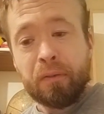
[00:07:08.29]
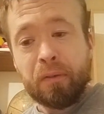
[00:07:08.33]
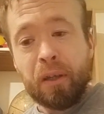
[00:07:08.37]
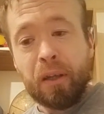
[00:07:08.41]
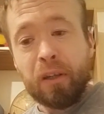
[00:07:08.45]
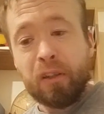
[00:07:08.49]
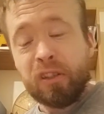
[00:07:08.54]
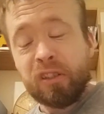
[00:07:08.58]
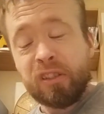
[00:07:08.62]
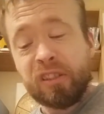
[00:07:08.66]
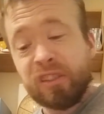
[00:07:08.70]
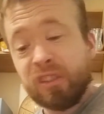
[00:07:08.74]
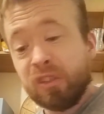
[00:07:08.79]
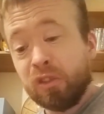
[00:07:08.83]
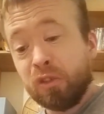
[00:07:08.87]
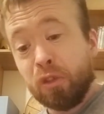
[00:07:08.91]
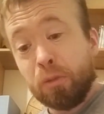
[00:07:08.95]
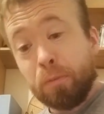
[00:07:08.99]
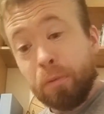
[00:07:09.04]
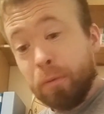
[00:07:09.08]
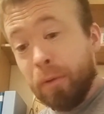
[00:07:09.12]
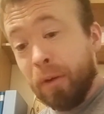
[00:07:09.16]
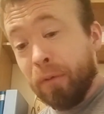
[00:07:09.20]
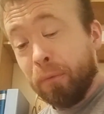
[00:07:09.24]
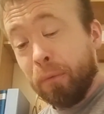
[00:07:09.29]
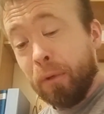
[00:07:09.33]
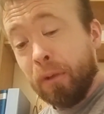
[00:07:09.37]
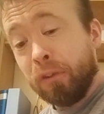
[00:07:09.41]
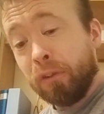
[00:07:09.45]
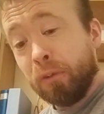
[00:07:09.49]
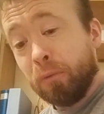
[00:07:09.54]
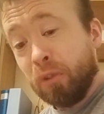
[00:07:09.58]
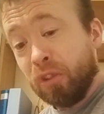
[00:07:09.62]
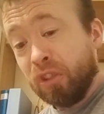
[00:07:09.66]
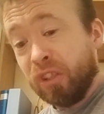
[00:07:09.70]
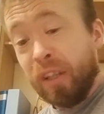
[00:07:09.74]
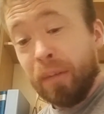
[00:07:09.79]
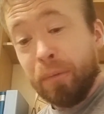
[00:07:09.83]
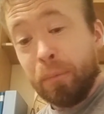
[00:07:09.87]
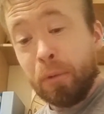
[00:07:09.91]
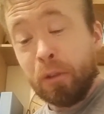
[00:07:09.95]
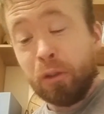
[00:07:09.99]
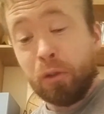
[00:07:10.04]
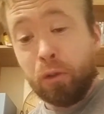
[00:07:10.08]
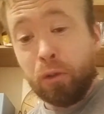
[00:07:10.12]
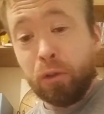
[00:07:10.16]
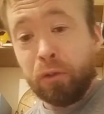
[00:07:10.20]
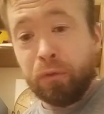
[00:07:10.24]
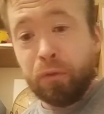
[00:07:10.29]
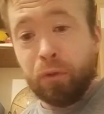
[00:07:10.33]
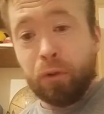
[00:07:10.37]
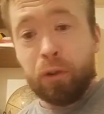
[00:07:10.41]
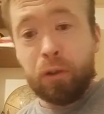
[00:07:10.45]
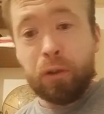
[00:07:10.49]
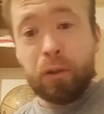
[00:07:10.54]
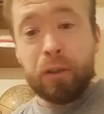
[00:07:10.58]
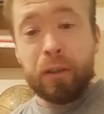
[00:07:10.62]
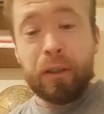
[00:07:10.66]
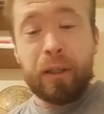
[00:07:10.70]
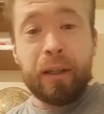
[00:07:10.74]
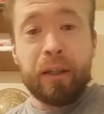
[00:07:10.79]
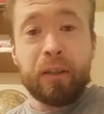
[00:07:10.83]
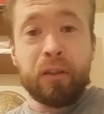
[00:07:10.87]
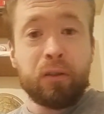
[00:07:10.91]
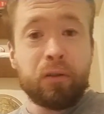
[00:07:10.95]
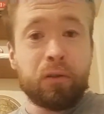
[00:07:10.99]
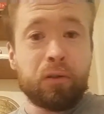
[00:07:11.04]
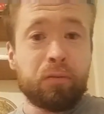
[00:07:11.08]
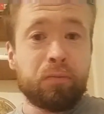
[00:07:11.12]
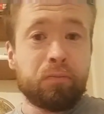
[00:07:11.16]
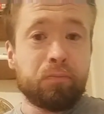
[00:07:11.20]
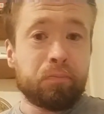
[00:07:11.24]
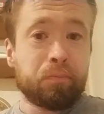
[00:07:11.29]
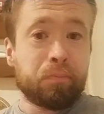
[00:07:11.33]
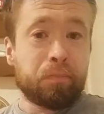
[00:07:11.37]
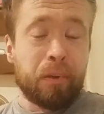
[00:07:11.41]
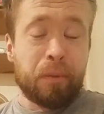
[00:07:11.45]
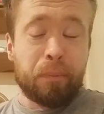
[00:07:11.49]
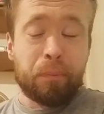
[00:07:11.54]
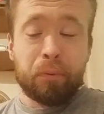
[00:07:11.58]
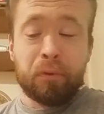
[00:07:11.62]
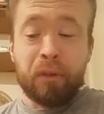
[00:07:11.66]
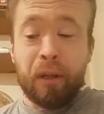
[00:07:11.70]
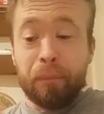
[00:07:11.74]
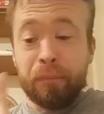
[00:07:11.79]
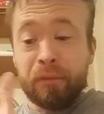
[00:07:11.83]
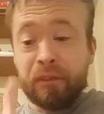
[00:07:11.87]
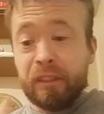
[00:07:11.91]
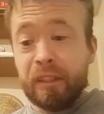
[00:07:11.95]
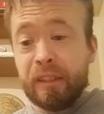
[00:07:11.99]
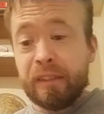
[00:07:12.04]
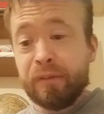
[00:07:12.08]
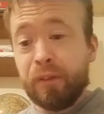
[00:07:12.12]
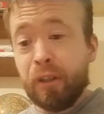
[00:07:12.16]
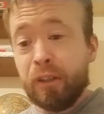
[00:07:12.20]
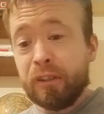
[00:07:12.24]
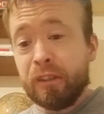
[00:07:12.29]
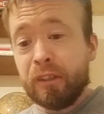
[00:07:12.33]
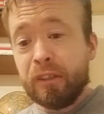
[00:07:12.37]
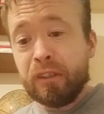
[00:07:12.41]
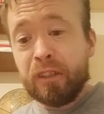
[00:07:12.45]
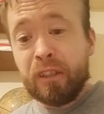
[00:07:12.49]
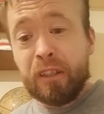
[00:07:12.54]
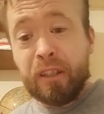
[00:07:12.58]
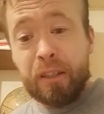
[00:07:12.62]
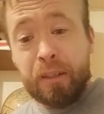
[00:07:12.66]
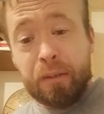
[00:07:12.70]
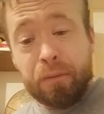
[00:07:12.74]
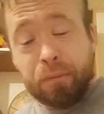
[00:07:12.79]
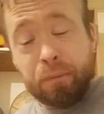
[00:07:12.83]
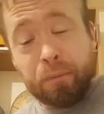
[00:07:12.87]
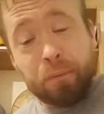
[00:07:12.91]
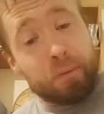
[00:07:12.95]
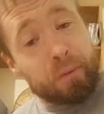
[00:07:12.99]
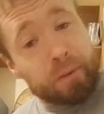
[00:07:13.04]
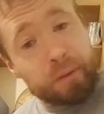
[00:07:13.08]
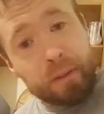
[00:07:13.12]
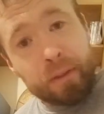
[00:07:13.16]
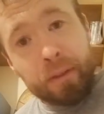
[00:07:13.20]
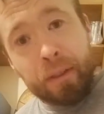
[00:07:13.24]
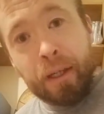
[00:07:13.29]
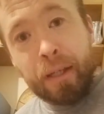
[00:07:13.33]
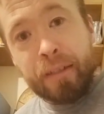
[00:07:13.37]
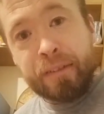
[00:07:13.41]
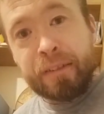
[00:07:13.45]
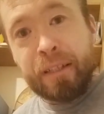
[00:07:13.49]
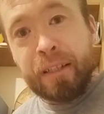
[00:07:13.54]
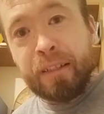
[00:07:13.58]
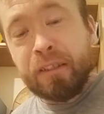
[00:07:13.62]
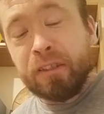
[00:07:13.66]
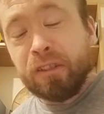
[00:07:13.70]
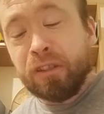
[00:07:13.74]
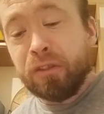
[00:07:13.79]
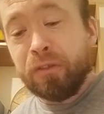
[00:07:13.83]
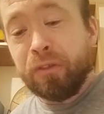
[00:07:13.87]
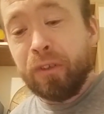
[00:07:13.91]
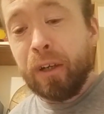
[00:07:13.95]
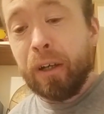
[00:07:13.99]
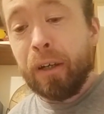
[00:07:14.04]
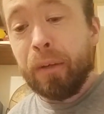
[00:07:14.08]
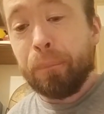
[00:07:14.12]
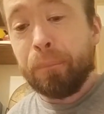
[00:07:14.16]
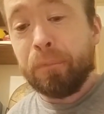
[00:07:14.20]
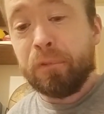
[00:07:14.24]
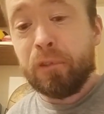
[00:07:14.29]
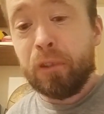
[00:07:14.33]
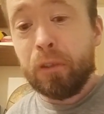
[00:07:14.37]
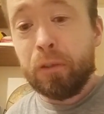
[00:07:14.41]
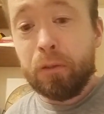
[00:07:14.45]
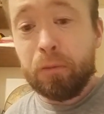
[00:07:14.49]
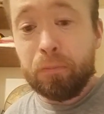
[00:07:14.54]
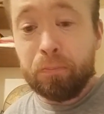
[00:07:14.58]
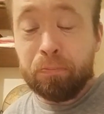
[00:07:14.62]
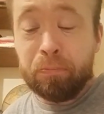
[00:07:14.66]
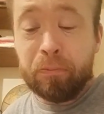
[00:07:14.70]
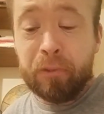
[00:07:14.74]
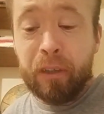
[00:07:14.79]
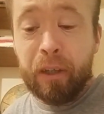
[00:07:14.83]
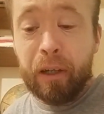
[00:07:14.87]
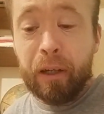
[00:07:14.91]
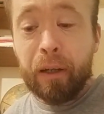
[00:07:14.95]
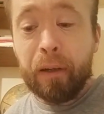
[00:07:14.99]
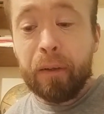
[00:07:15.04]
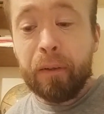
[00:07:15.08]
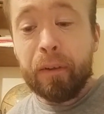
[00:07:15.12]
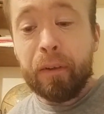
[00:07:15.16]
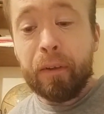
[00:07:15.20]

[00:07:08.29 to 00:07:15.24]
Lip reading: a stupid referendum which never been called for, and people numpties voting to leave has led to that. So yeah,